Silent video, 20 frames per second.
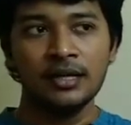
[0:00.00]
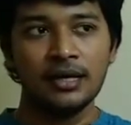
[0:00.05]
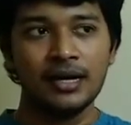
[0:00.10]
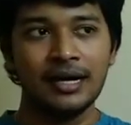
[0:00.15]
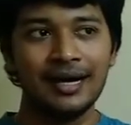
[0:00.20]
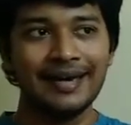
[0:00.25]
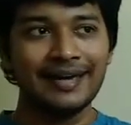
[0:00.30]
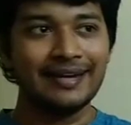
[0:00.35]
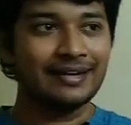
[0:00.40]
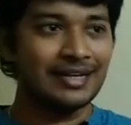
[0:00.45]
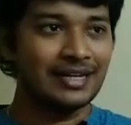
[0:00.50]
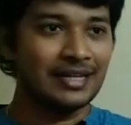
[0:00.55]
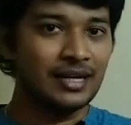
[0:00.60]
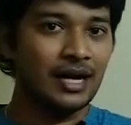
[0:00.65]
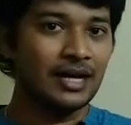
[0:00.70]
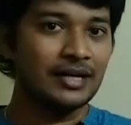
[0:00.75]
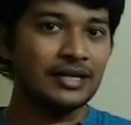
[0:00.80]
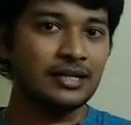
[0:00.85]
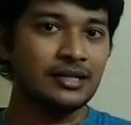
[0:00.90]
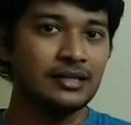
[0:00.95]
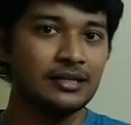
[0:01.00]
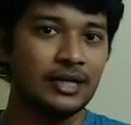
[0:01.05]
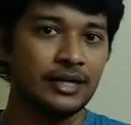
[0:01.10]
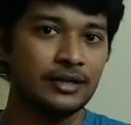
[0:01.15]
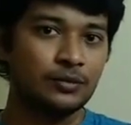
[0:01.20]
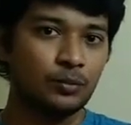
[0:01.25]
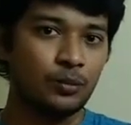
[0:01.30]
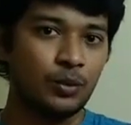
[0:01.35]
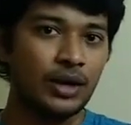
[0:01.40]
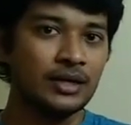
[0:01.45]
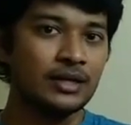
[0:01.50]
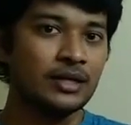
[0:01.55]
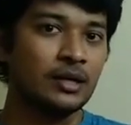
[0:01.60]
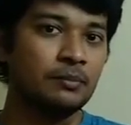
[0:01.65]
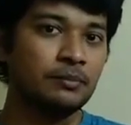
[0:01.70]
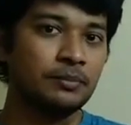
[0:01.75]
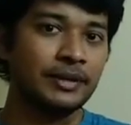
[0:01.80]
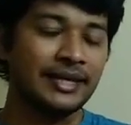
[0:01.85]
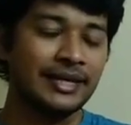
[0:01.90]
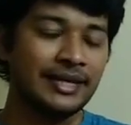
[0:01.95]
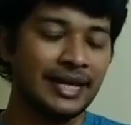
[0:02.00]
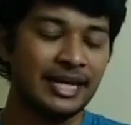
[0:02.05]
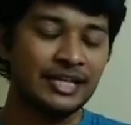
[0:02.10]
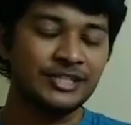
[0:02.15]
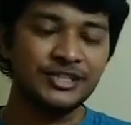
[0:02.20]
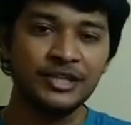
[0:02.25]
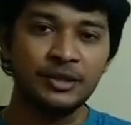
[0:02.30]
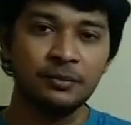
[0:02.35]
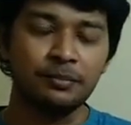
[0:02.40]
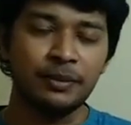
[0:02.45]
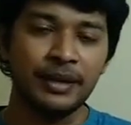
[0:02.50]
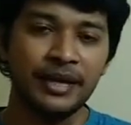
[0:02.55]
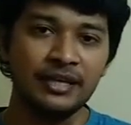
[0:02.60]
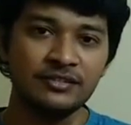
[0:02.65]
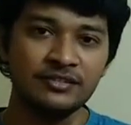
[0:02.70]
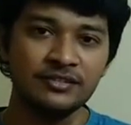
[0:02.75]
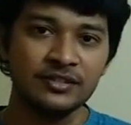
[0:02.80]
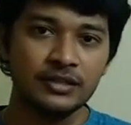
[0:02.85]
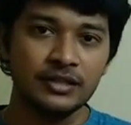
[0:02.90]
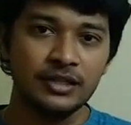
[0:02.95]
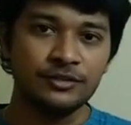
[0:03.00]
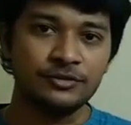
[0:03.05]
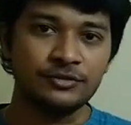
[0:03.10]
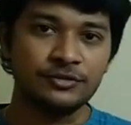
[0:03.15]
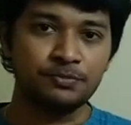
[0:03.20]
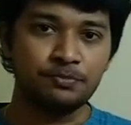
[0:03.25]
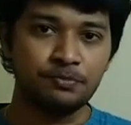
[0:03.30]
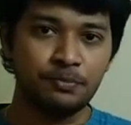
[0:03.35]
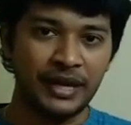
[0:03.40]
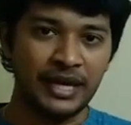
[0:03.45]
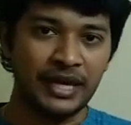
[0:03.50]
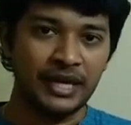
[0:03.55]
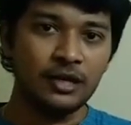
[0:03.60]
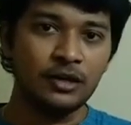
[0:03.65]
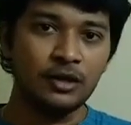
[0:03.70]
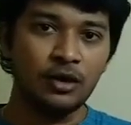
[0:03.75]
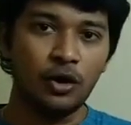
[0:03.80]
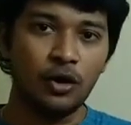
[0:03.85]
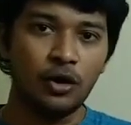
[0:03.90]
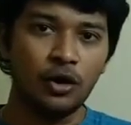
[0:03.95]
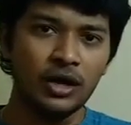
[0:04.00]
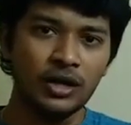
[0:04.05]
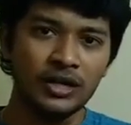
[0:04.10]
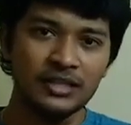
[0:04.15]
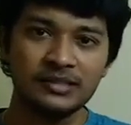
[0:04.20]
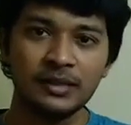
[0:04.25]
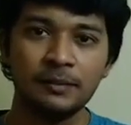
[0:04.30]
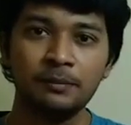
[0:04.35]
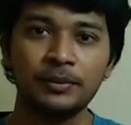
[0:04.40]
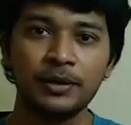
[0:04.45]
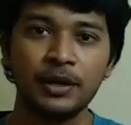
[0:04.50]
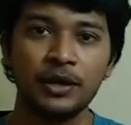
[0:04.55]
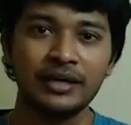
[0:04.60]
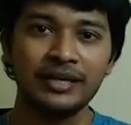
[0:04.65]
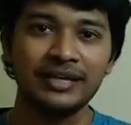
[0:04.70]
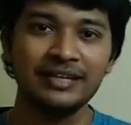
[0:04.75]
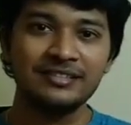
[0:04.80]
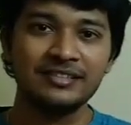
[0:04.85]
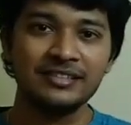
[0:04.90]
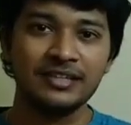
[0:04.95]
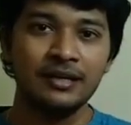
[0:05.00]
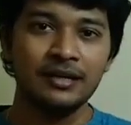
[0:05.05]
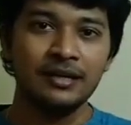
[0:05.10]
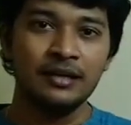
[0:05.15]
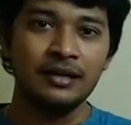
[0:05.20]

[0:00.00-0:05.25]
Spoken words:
I read an article that one company, Asian Paints, is paying all its employees